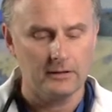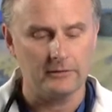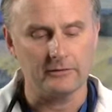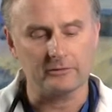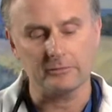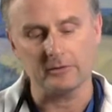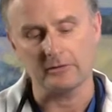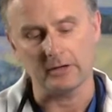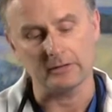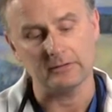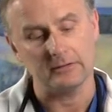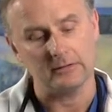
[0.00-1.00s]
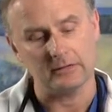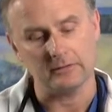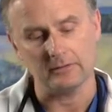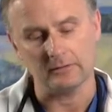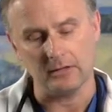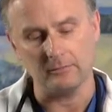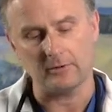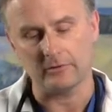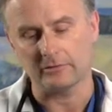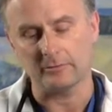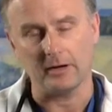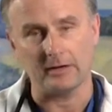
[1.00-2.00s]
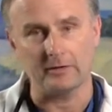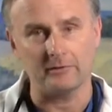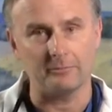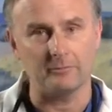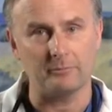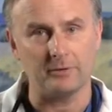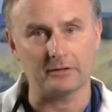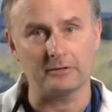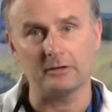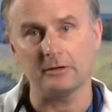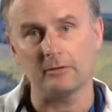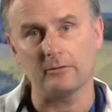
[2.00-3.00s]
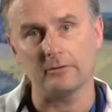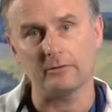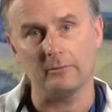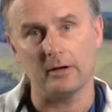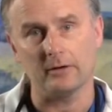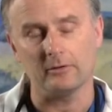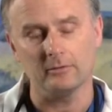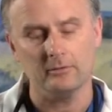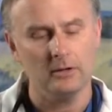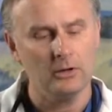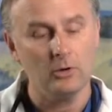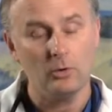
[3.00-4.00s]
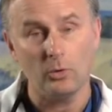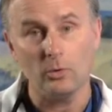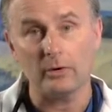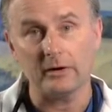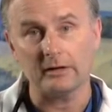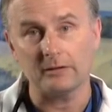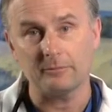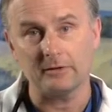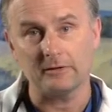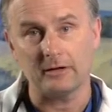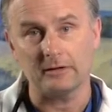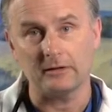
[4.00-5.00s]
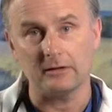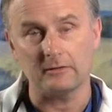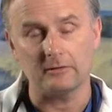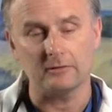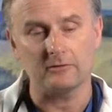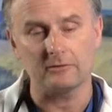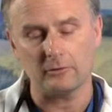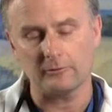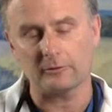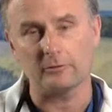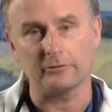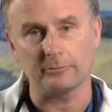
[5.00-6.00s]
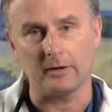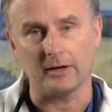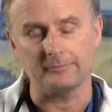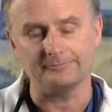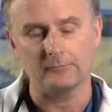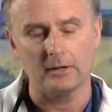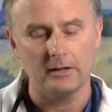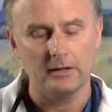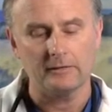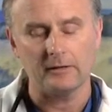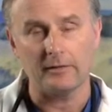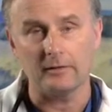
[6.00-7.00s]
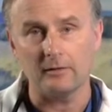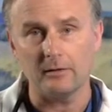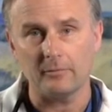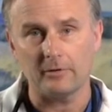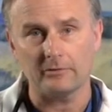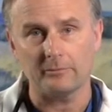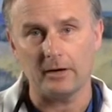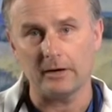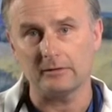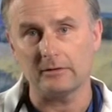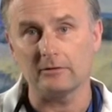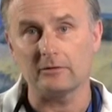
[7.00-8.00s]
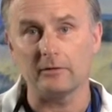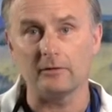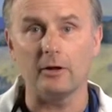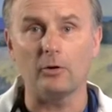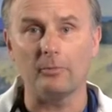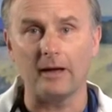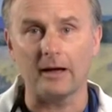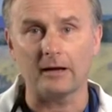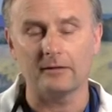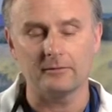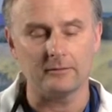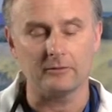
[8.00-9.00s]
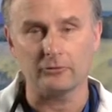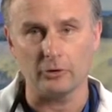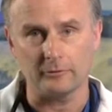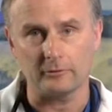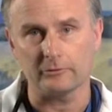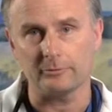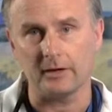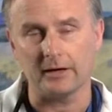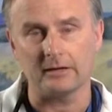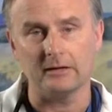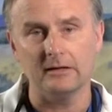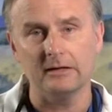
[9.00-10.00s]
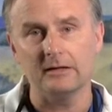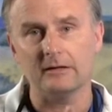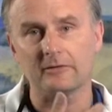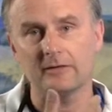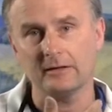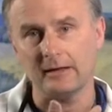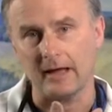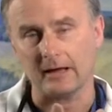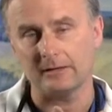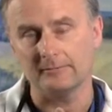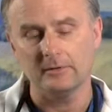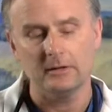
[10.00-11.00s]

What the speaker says: This can be done in the lumbar spine, as I'm depicting here in this model, or it can be done in the cervical spine. Now, the lumbar spine is the low back, the cervical spine is the neck.